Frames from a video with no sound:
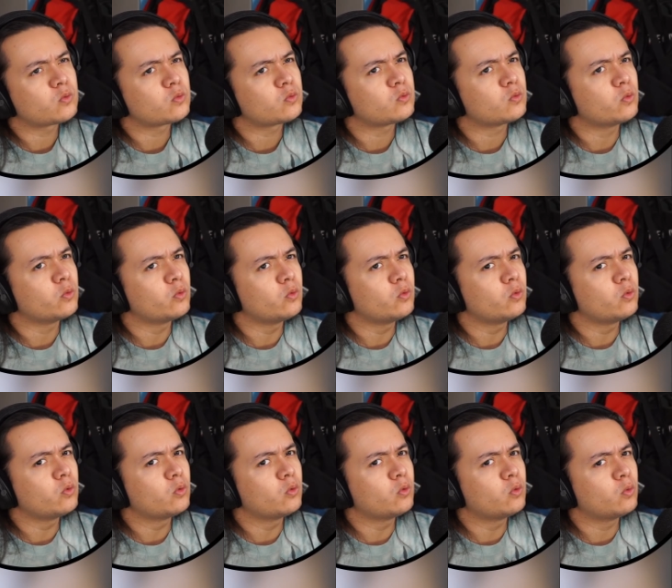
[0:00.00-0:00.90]

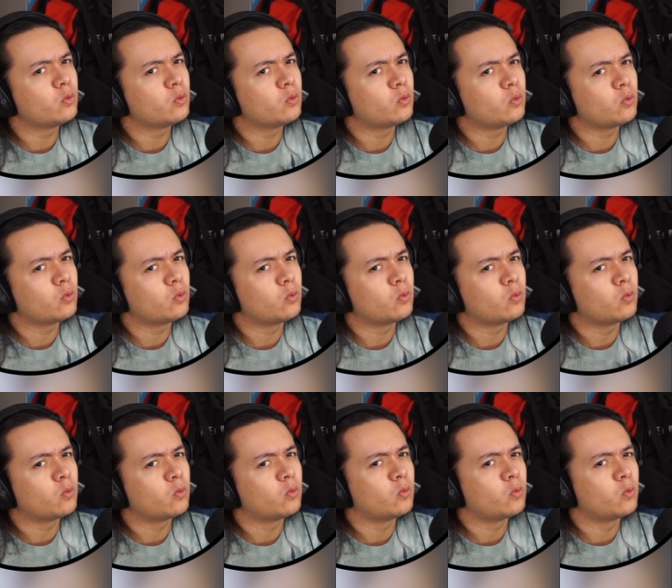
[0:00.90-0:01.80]

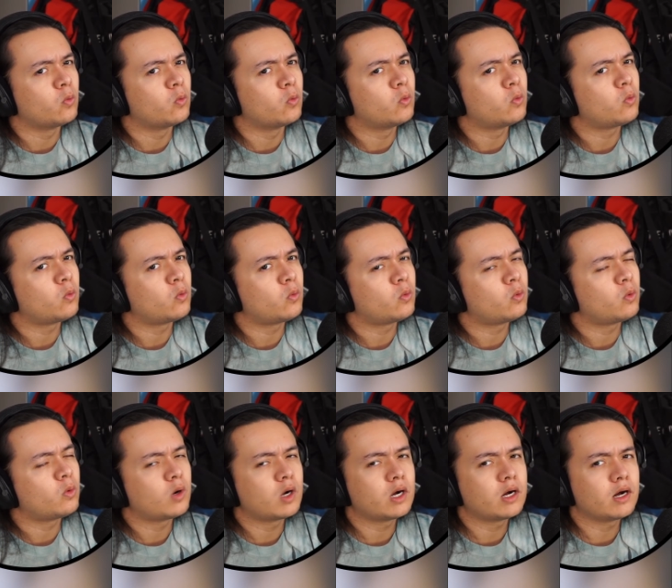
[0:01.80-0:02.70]
Ooh.
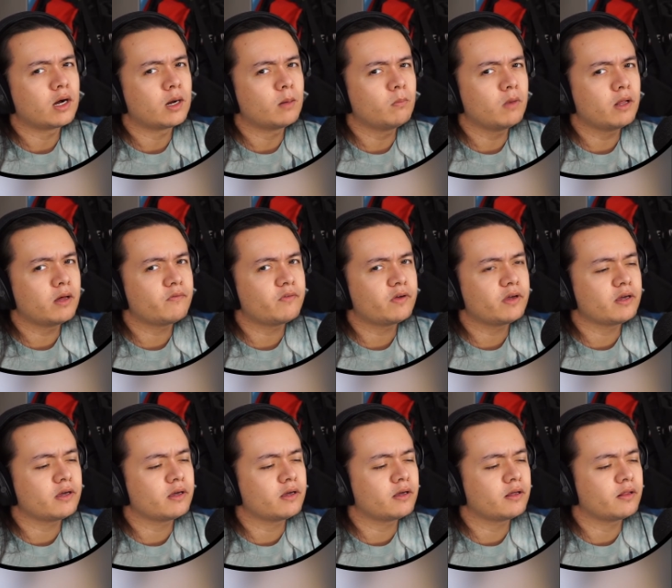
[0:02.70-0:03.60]
I'm
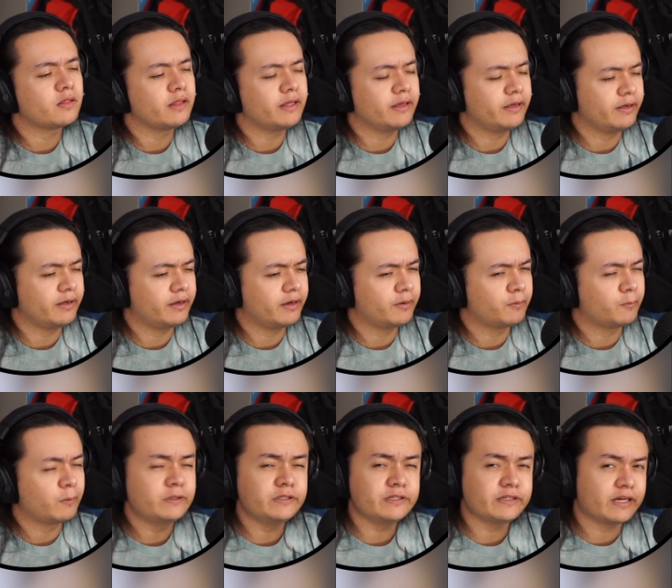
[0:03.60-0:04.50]
loving the,
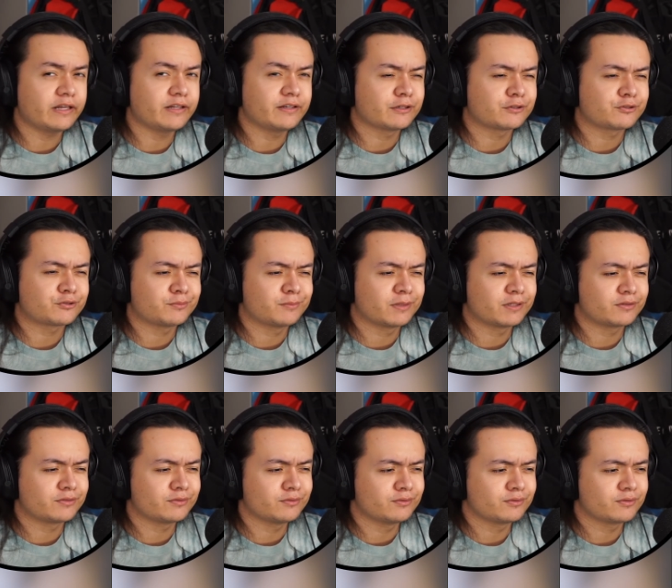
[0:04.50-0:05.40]
once again, the
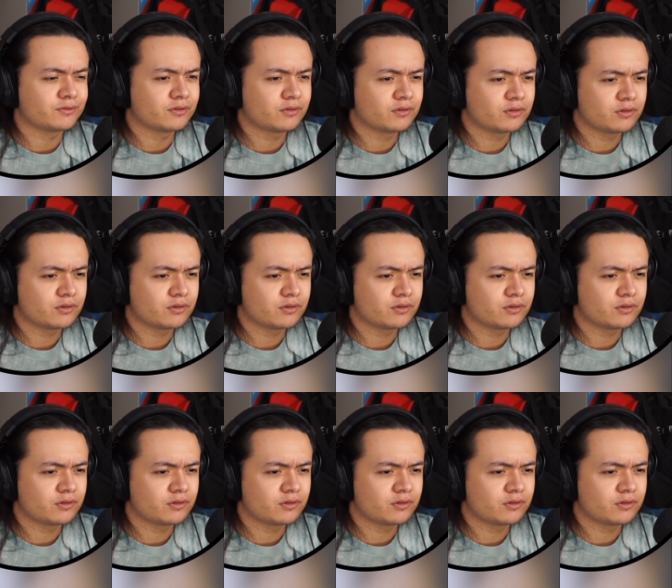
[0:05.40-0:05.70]
instrumentals.